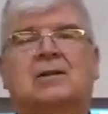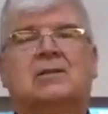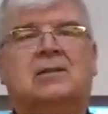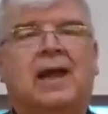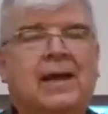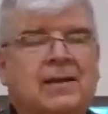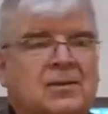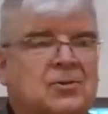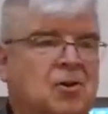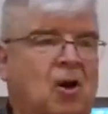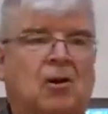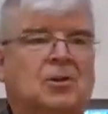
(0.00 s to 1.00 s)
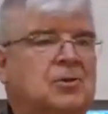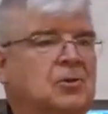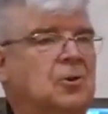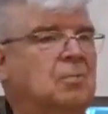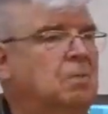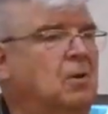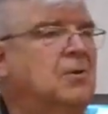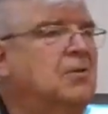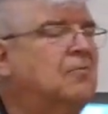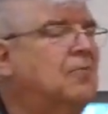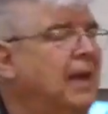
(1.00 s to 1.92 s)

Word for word: and stand and talk till you're blue in the